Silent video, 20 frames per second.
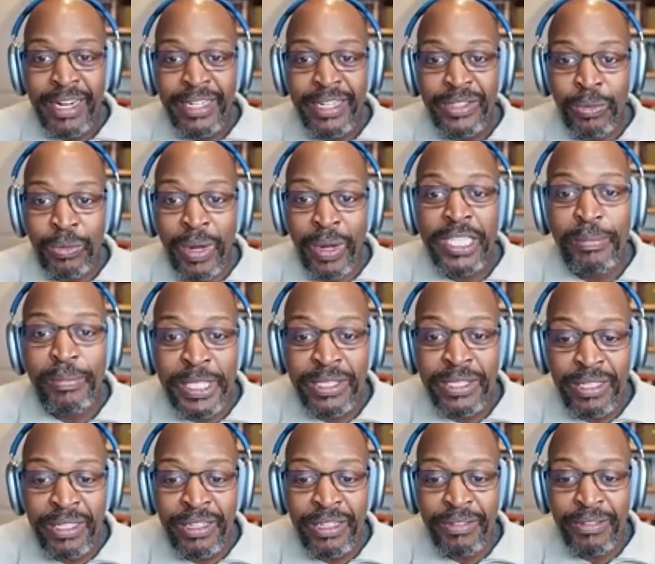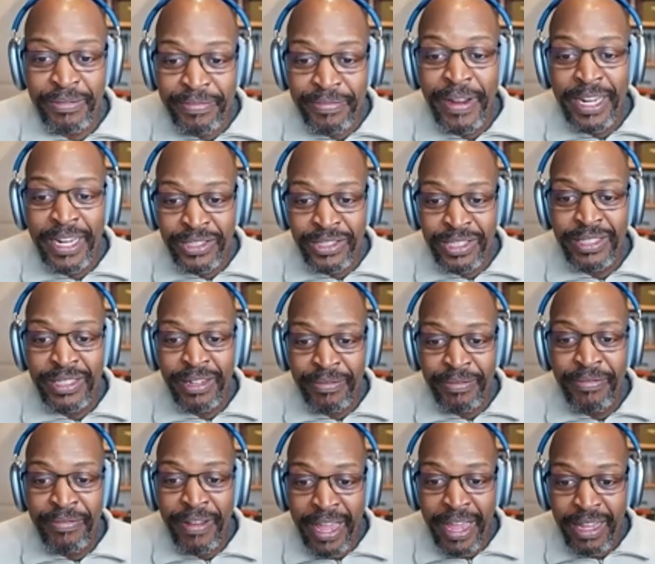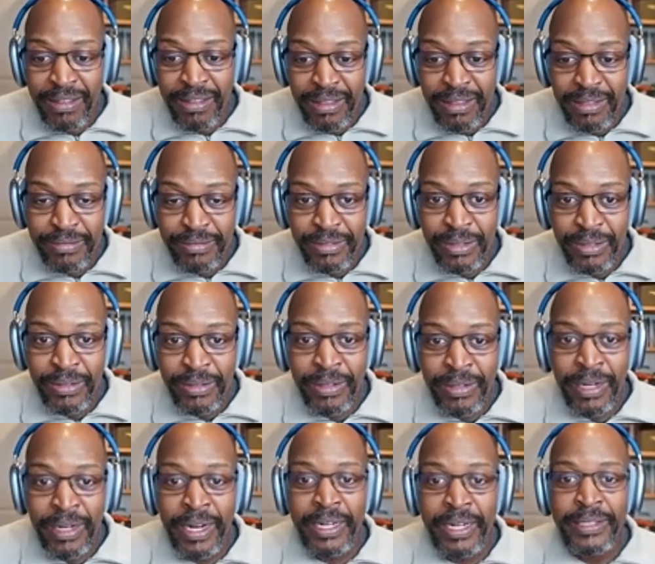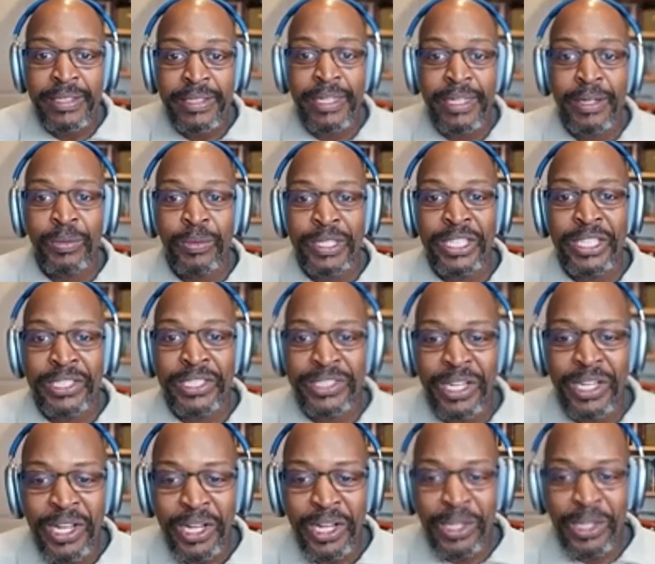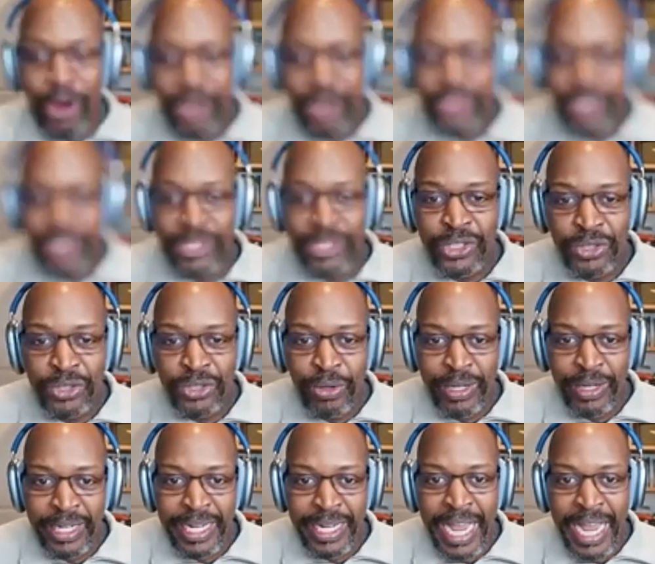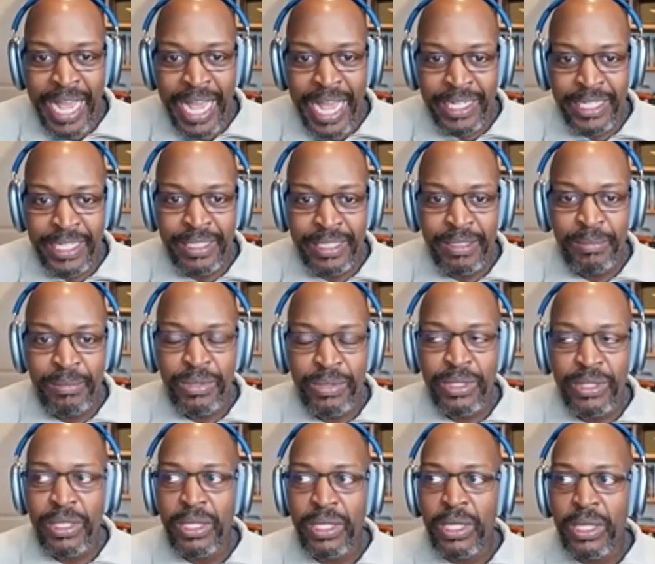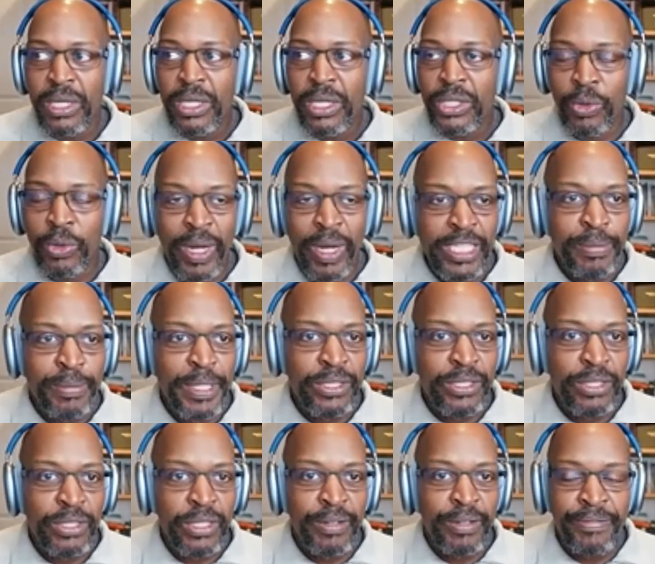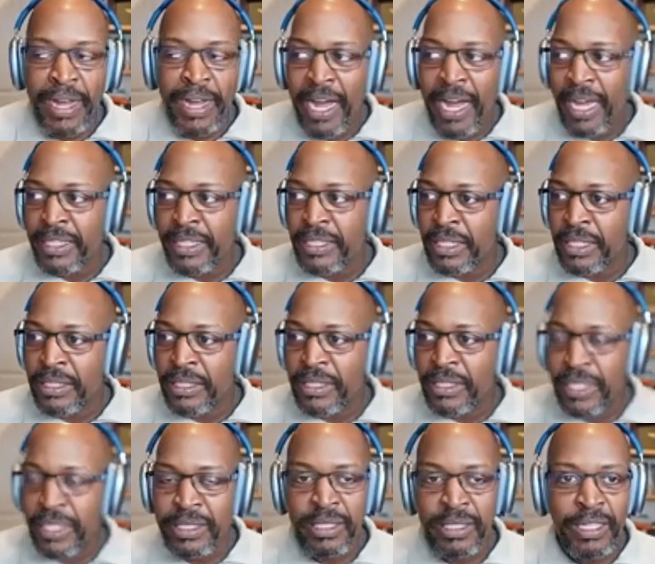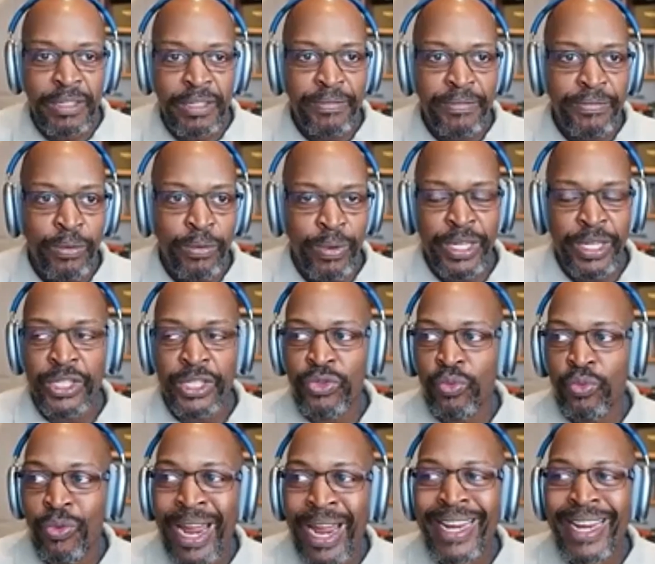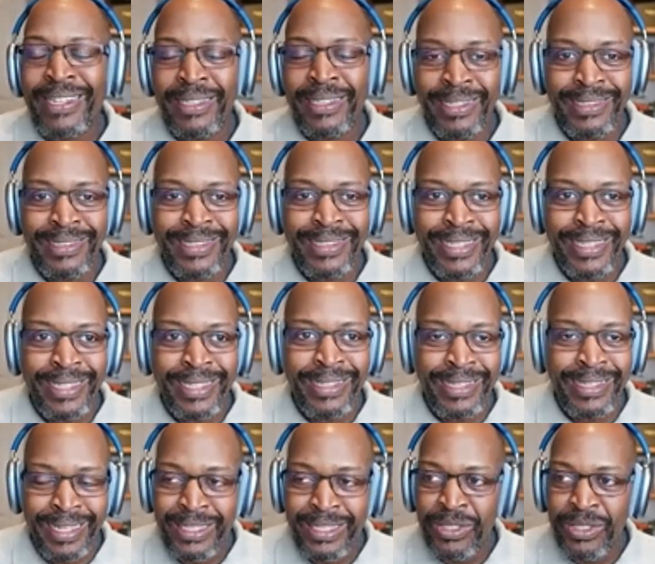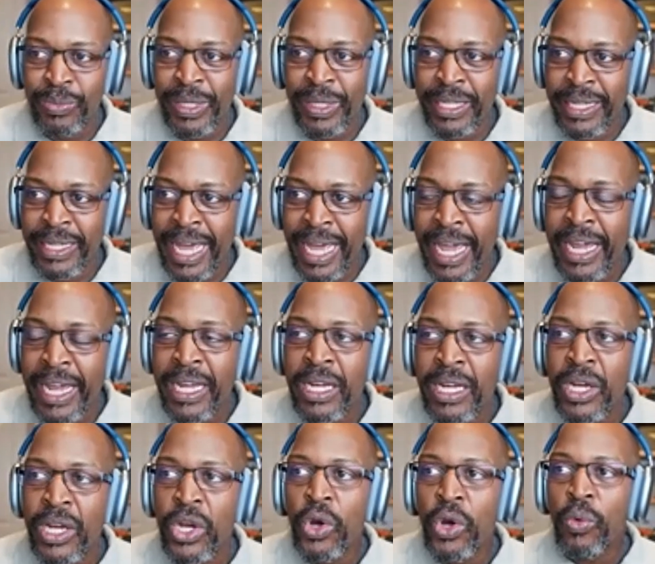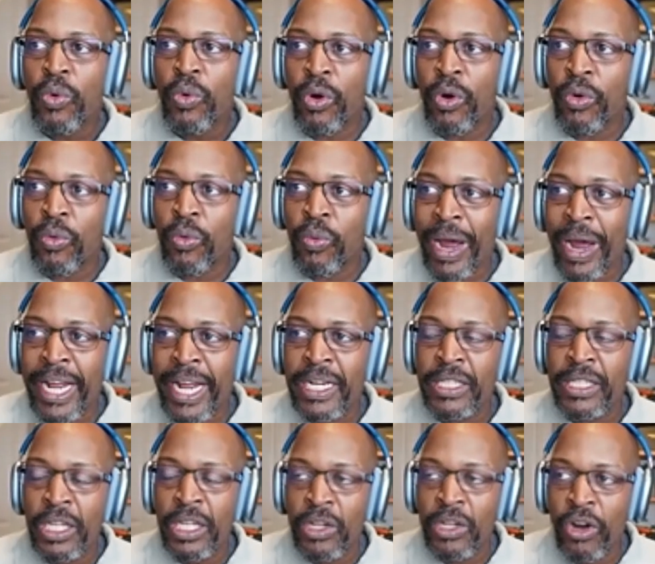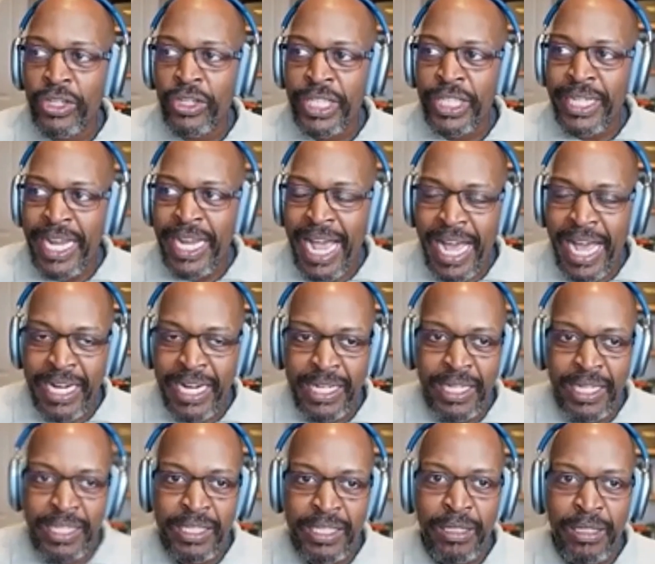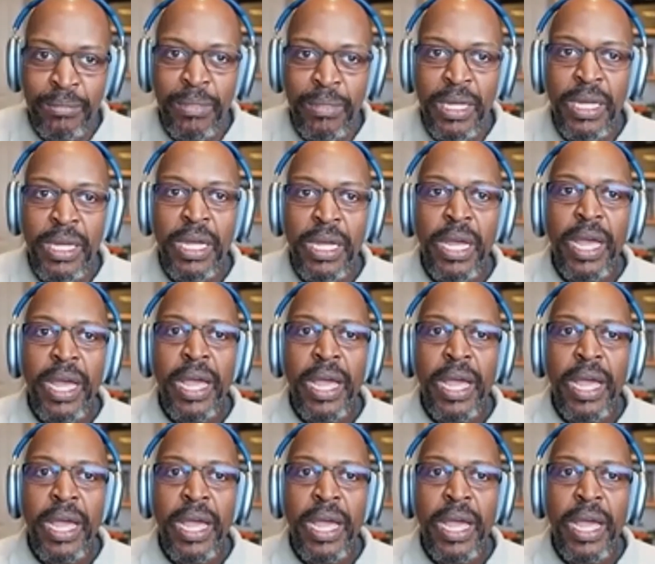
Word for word: all right the westminster confession of faith right uh, with its larger and shorter catechisms the Westminster Divines in the 1640s rightly did this when they were writing the larger catechism,